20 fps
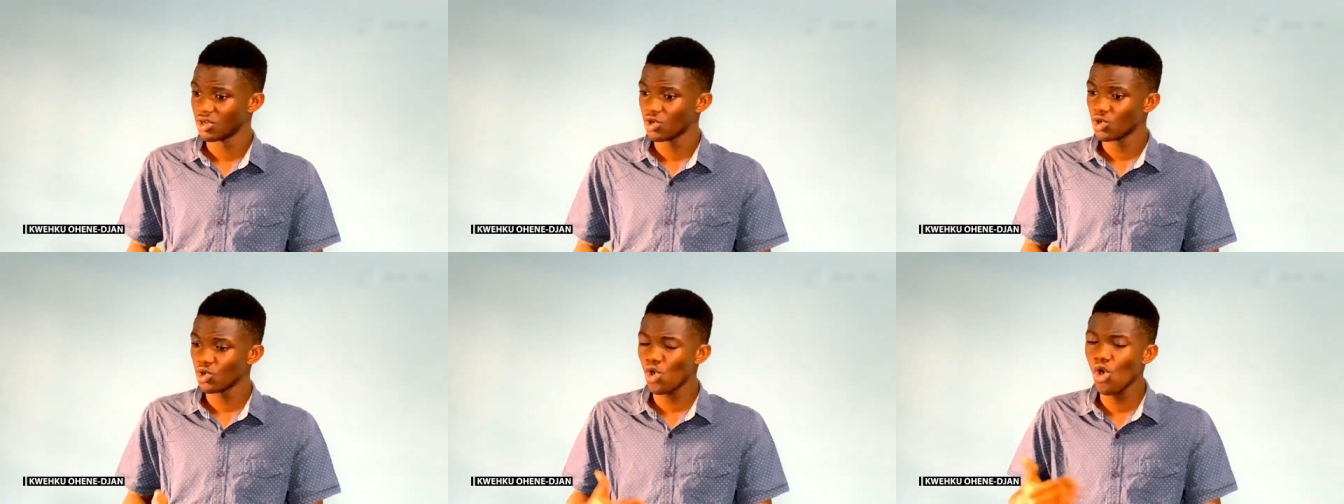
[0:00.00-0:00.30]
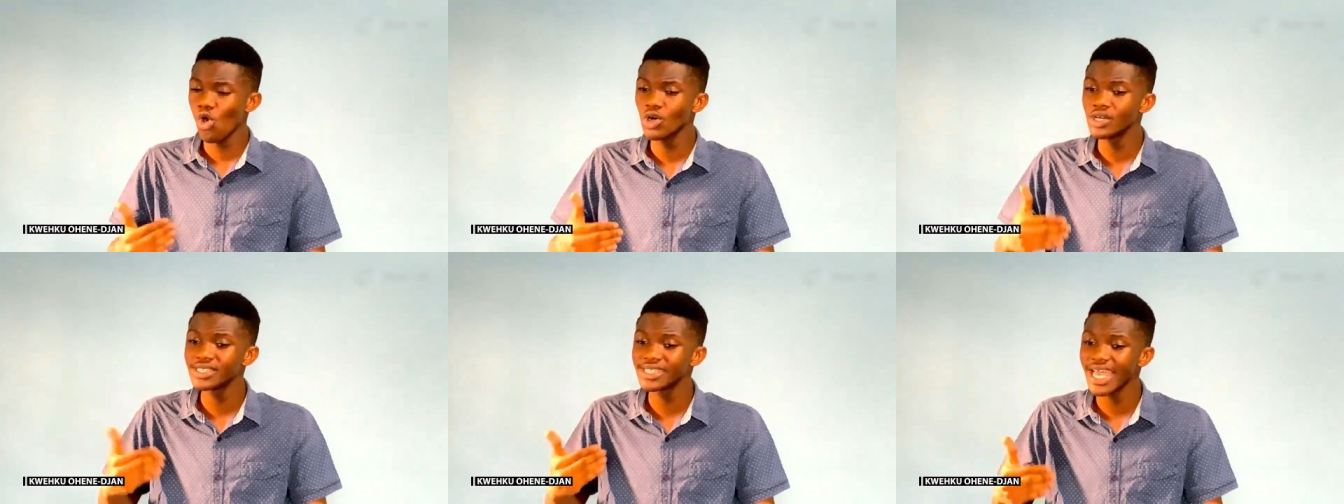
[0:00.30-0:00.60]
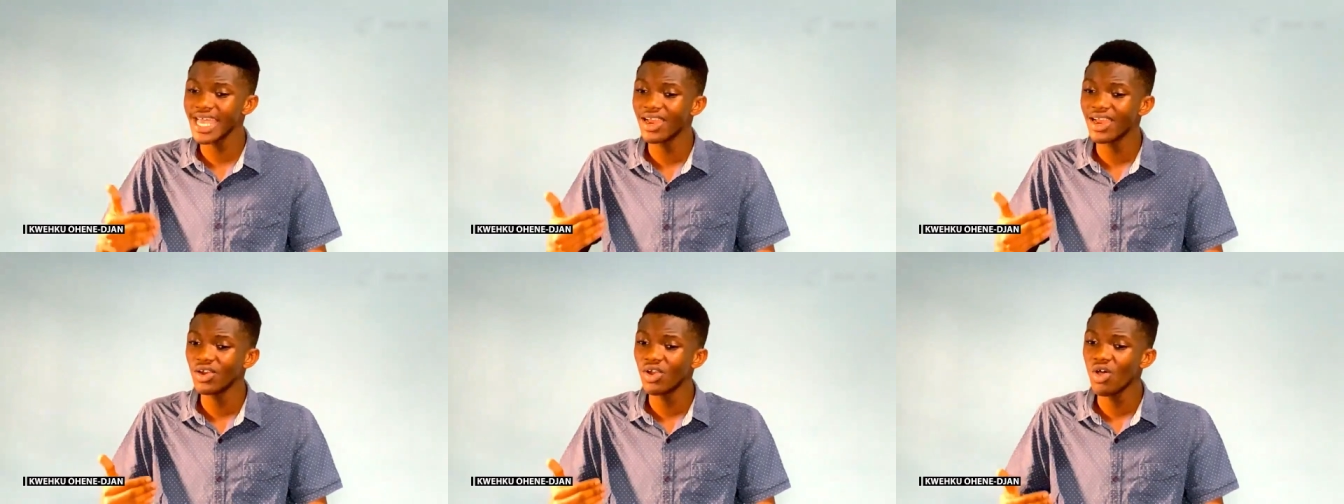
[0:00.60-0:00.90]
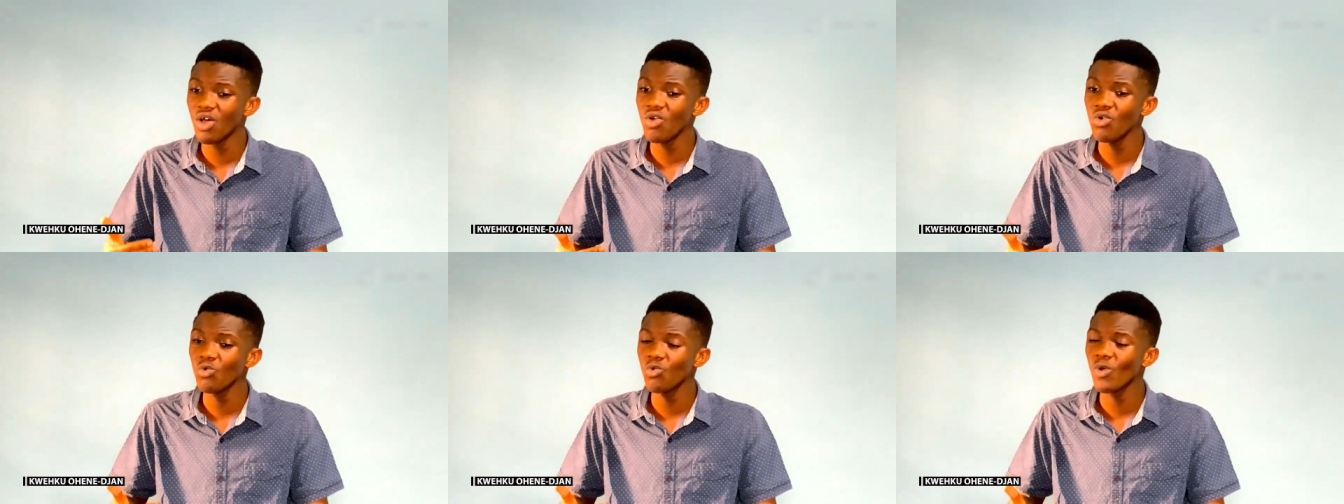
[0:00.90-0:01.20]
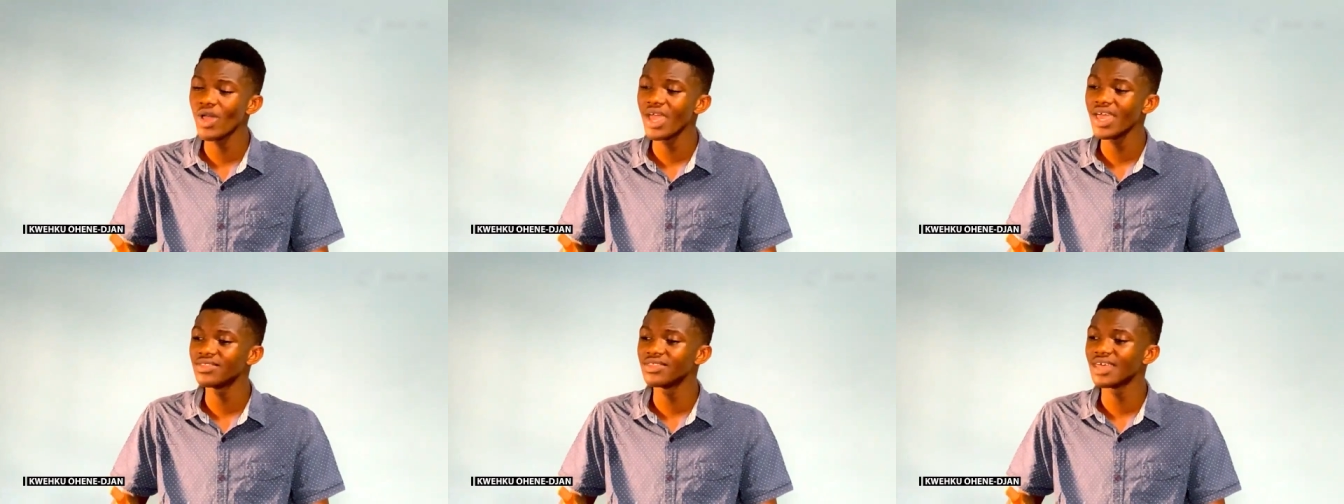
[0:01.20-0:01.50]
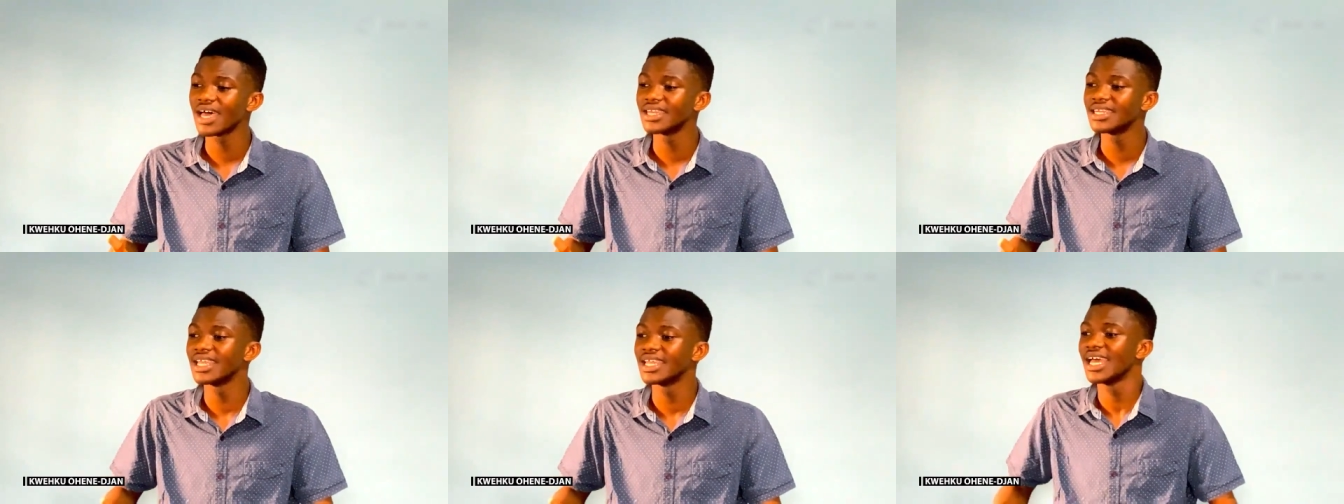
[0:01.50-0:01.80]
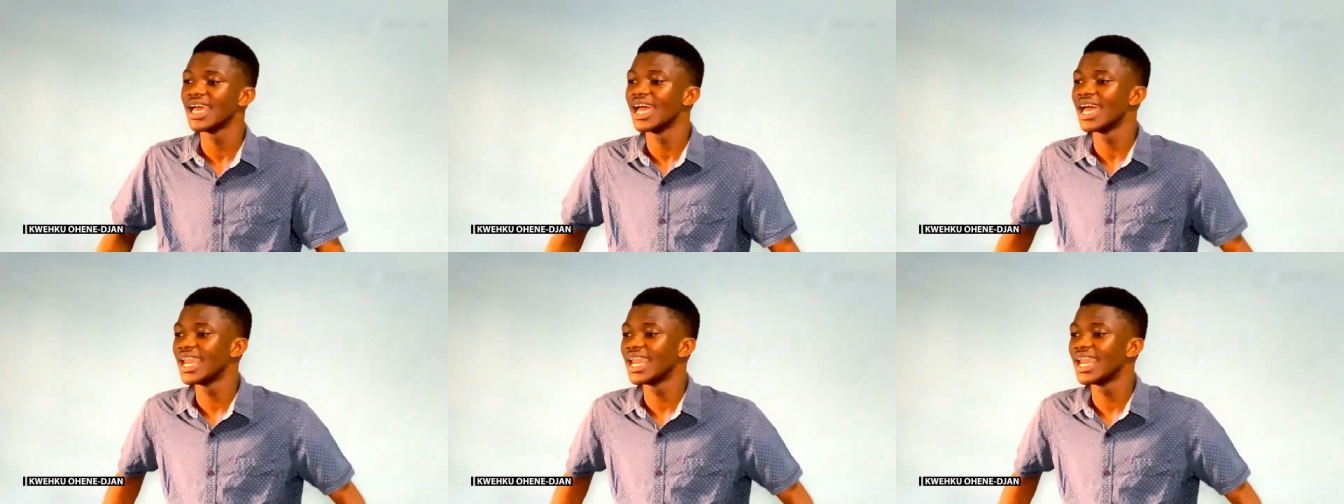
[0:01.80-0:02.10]
goes a long way than
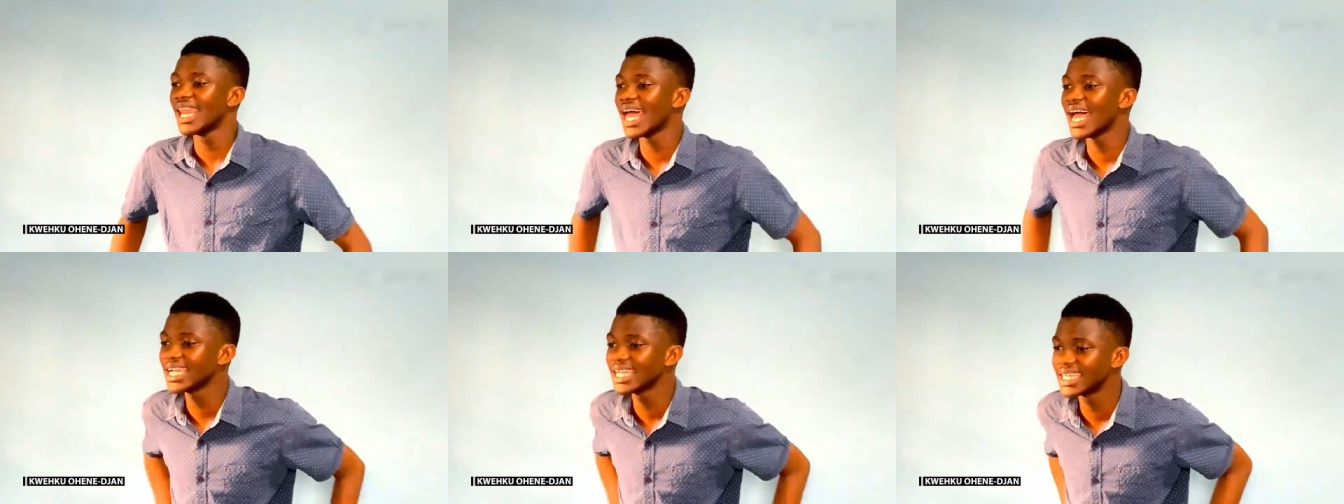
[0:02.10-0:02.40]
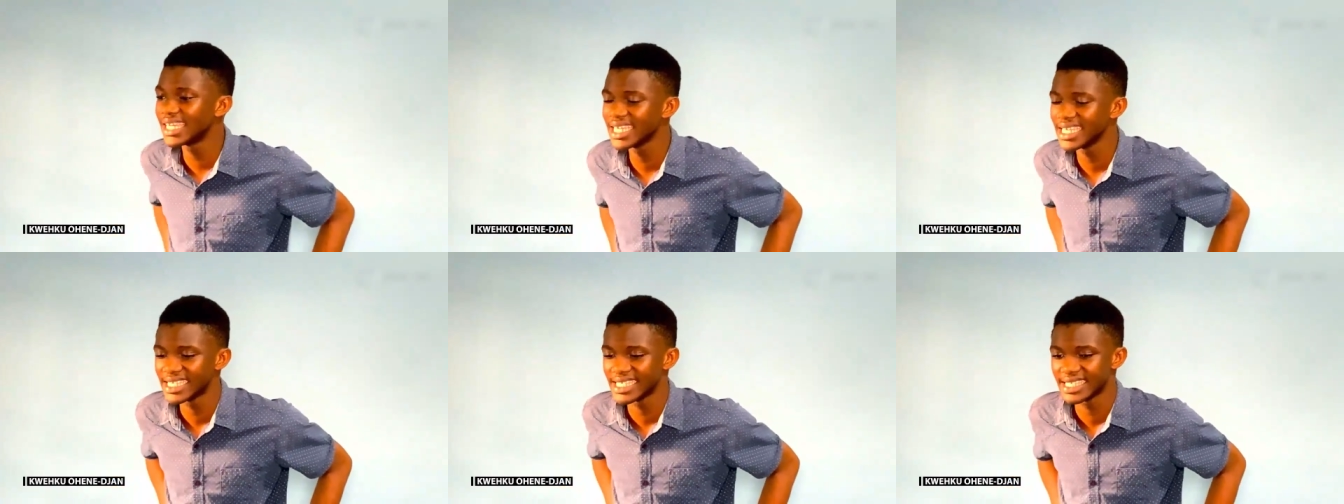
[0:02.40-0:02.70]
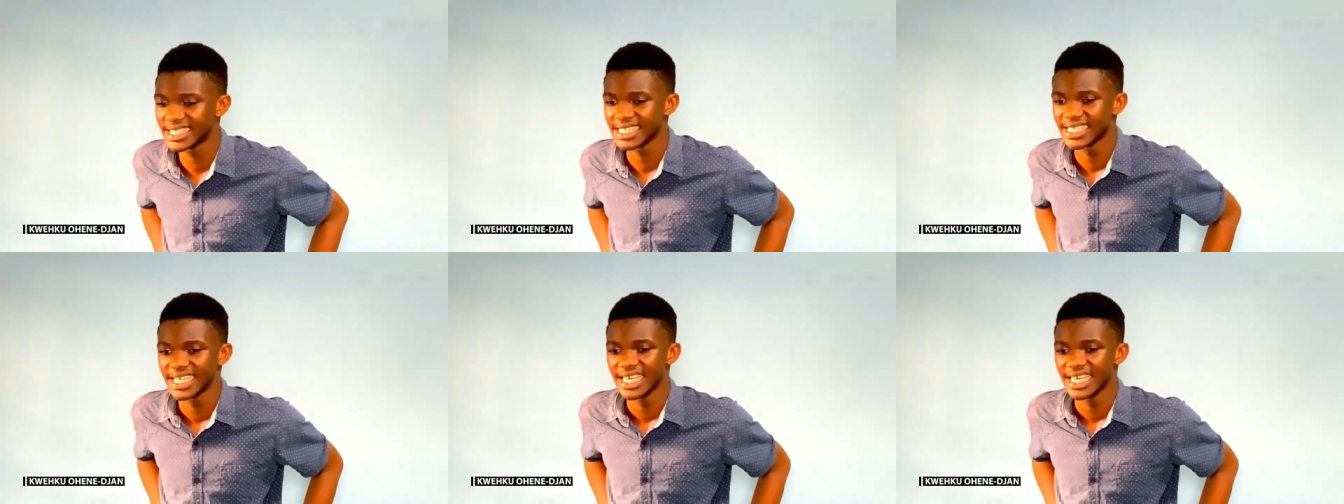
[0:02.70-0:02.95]
like this.